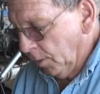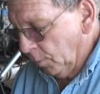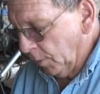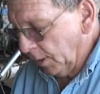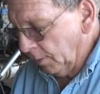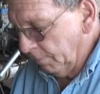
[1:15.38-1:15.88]

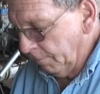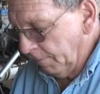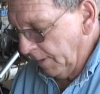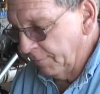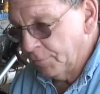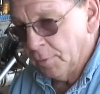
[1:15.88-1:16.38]
Well,
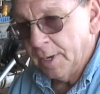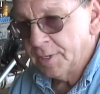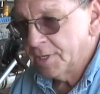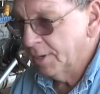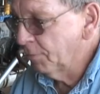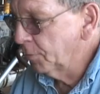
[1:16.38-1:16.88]
I've tried
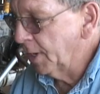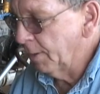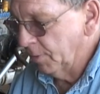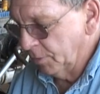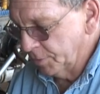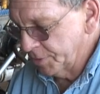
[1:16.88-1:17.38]
several
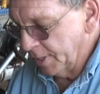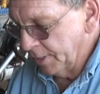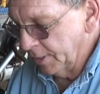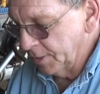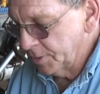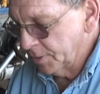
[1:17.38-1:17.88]
chemicals on
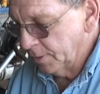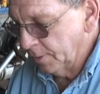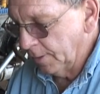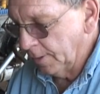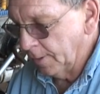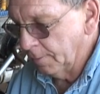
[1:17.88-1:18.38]
this.
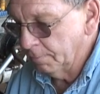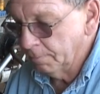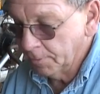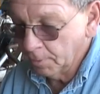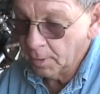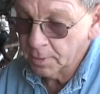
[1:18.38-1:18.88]
Um,
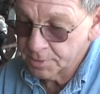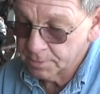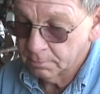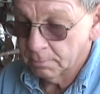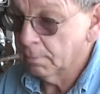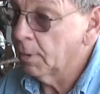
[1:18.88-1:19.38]
there are
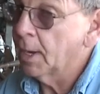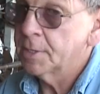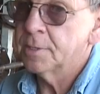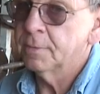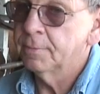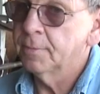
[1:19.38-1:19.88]

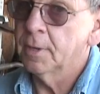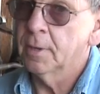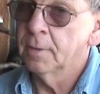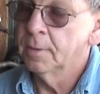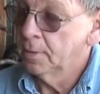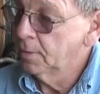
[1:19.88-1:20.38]
lots of
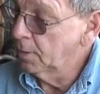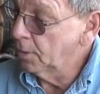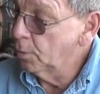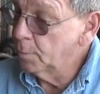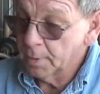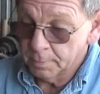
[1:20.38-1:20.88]
uh,
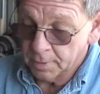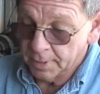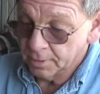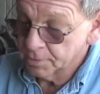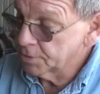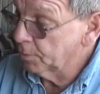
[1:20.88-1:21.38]
aluminum
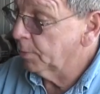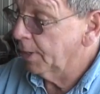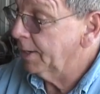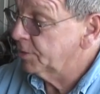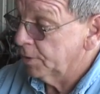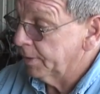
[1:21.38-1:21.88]
cleaners that would
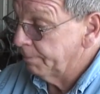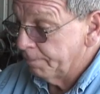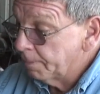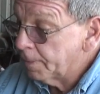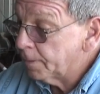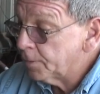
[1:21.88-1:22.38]
actually
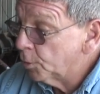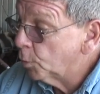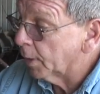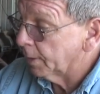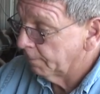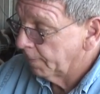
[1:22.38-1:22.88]

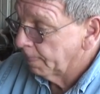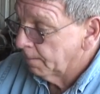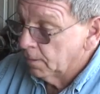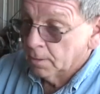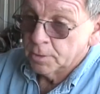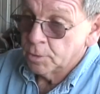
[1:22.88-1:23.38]
do it.
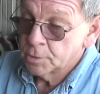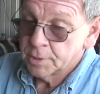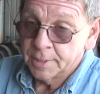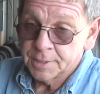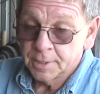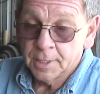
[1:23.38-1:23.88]

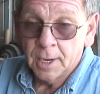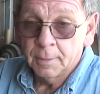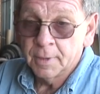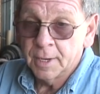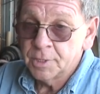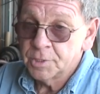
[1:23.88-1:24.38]
Usually it's a
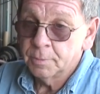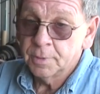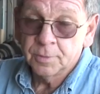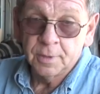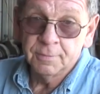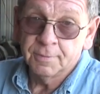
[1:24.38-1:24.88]
combination
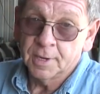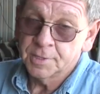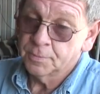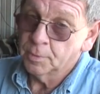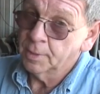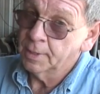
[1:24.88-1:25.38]
between
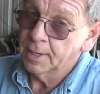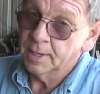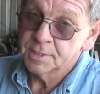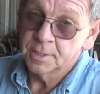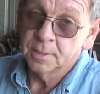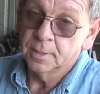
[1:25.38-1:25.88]
phosphoric
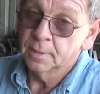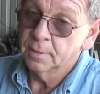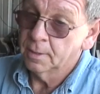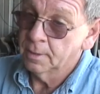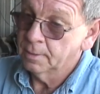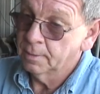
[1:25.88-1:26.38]
acid
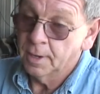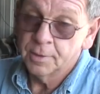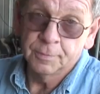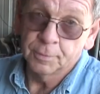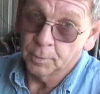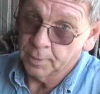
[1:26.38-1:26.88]
and uh,
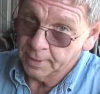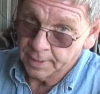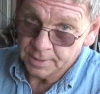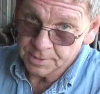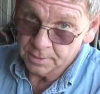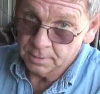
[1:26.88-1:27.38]
hydrofluoric
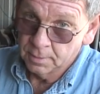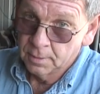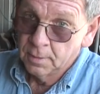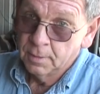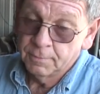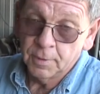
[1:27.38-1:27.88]
acid.
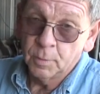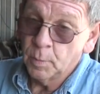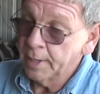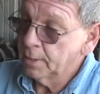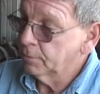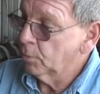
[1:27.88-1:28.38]
Very
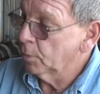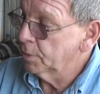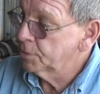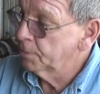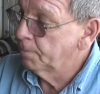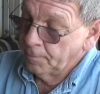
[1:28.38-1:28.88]
weak, of
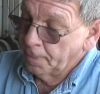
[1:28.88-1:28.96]
course.